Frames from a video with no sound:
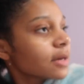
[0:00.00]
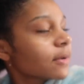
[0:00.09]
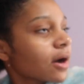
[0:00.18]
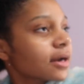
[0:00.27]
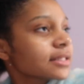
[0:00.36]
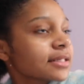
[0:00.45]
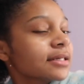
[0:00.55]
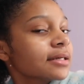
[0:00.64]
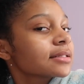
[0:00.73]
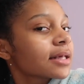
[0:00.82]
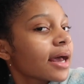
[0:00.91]
But honestly,
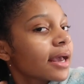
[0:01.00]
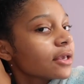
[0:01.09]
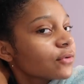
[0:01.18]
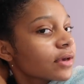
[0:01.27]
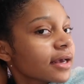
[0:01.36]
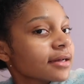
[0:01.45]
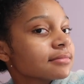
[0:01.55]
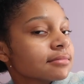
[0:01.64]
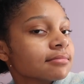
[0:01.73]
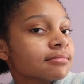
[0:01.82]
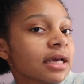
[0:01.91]
it's like, you can't
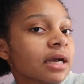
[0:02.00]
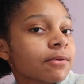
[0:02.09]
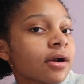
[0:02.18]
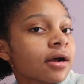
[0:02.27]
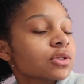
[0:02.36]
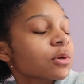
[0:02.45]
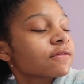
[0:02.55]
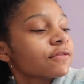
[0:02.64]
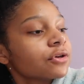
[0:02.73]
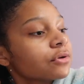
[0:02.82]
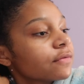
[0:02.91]
make a product work
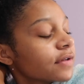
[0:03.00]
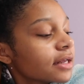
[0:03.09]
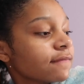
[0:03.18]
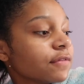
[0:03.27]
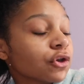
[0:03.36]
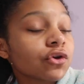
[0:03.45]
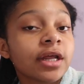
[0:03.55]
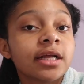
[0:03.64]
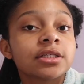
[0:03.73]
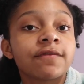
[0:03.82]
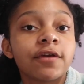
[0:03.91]
for you if, it, if the
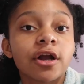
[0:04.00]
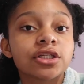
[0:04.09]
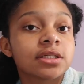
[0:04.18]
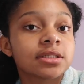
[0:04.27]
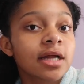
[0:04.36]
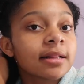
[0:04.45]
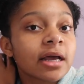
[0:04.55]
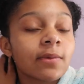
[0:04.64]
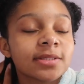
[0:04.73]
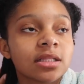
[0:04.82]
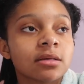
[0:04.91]
ingredients if your hair just does not
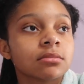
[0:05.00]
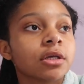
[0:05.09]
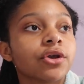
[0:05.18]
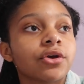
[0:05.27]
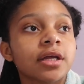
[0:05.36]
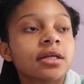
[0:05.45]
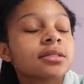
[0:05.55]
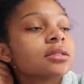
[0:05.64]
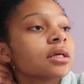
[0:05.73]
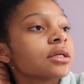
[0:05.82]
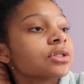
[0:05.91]
like what's in the ingredients,
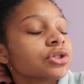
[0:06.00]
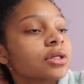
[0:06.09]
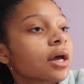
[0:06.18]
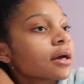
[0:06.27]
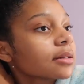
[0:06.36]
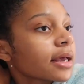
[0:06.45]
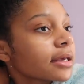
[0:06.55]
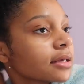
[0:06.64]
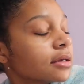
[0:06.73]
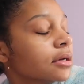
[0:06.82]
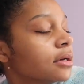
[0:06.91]
then it's just not gonna like
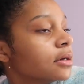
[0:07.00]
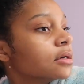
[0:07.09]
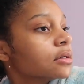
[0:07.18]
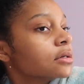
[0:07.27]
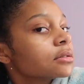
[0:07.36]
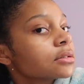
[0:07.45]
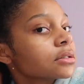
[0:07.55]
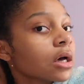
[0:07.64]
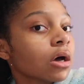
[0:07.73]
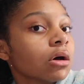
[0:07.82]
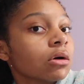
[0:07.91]
it.
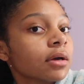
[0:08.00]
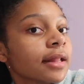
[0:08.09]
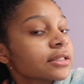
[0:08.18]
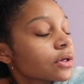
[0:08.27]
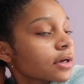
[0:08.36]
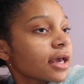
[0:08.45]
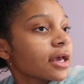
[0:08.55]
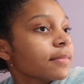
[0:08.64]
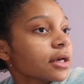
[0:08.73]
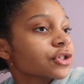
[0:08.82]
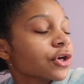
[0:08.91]
So, and that's okay
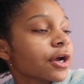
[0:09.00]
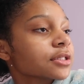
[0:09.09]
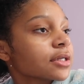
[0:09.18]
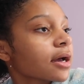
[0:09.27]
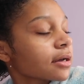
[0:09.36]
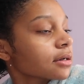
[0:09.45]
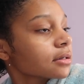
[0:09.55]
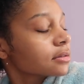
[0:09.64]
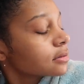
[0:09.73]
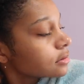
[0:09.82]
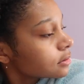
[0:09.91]
because your hair is not gonna
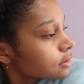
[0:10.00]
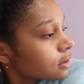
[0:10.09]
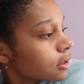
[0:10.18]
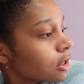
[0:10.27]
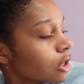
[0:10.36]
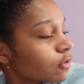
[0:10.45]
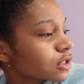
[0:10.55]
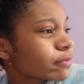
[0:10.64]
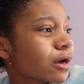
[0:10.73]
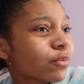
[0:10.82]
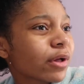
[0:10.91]

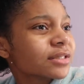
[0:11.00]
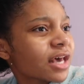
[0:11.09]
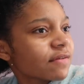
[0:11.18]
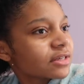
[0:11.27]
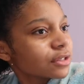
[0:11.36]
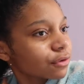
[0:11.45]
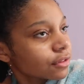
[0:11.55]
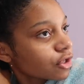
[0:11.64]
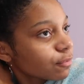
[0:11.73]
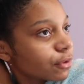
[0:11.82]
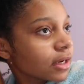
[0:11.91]
respond well to every single
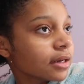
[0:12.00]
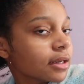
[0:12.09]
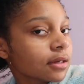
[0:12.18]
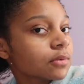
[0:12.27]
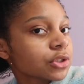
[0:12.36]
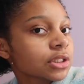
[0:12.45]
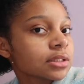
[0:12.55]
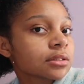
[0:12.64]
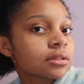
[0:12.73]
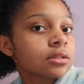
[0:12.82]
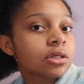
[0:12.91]
thing you put in it, which
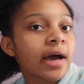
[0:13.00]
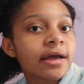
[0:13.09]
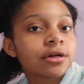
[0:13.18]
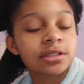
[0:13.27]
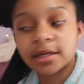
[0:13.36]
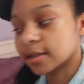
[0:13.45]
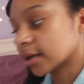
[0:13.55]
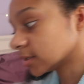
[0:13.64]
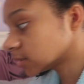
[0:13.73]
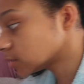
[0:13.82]
is, you know, I understand that.